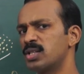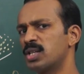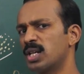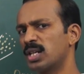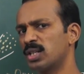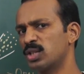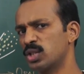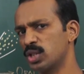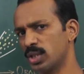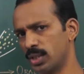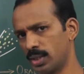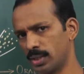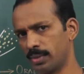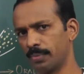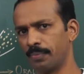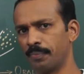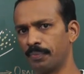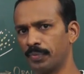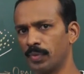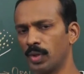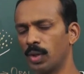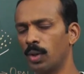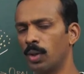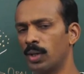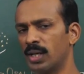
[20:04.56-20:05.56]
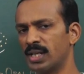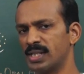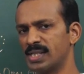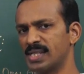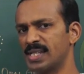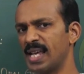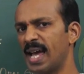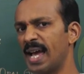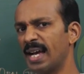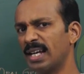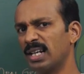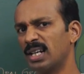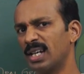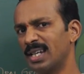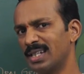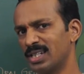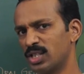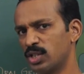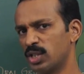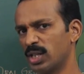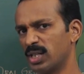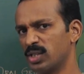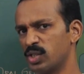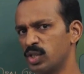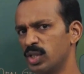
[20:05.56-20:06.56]
structure or a
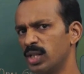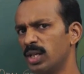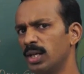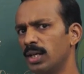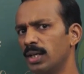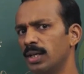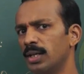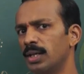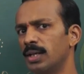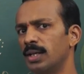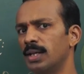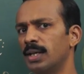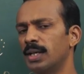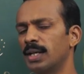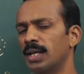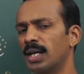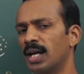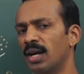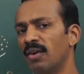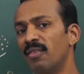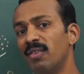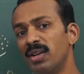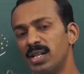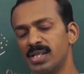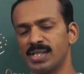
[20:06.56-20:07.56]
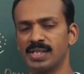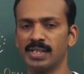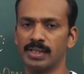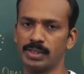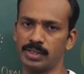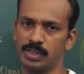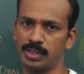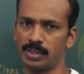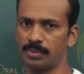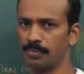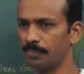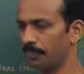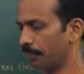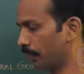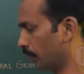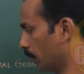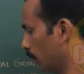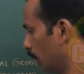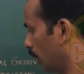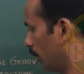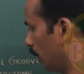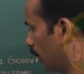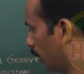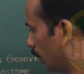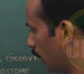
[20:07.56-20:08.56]
sac-like structure covers it.
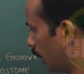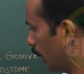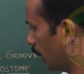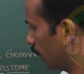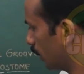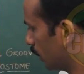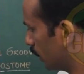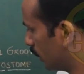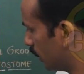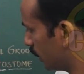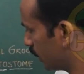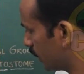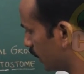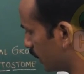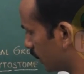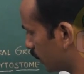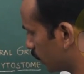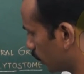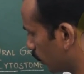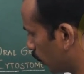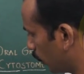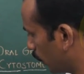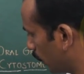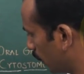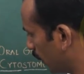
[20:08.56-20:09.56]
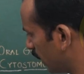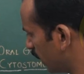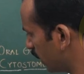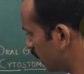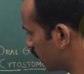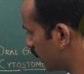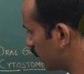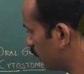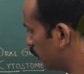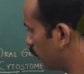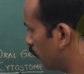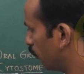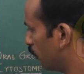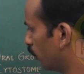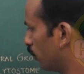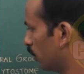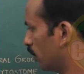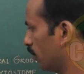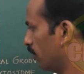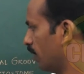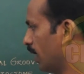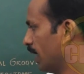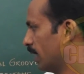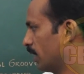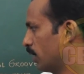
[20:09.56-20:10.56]
And this is called as
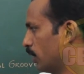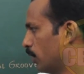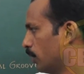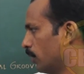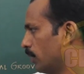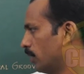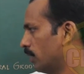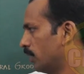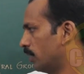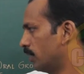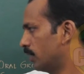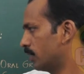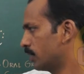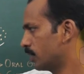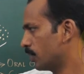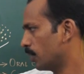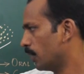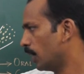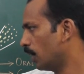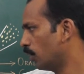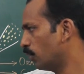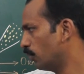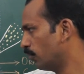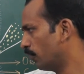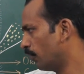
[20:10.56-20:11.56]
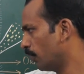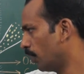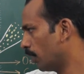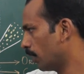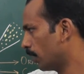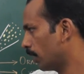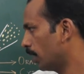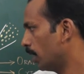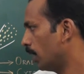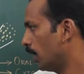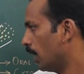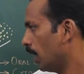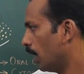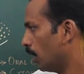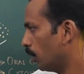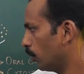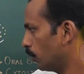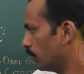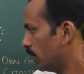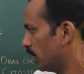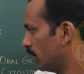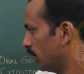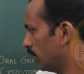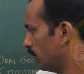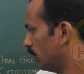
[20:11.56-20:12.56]
food vacuole. So how
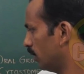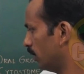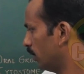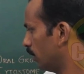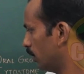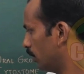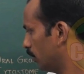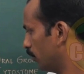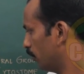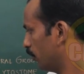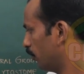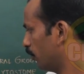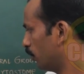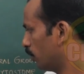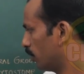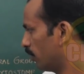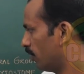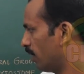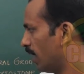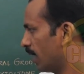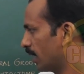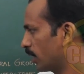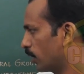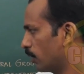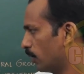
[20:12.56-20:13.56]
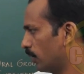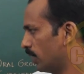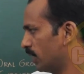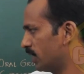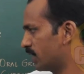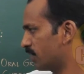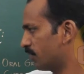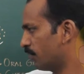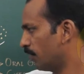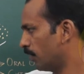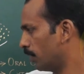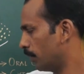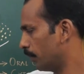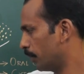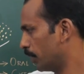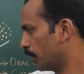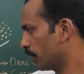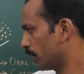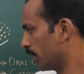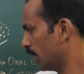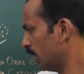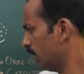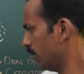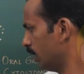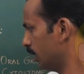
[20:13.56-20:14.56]
the food vacuole is formed,
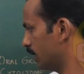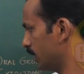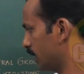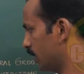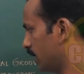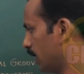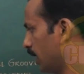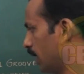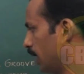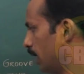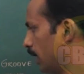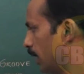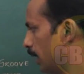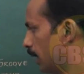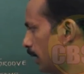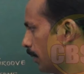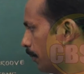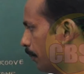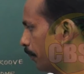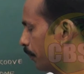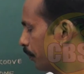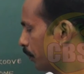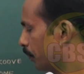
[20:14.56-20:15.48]
you can see here.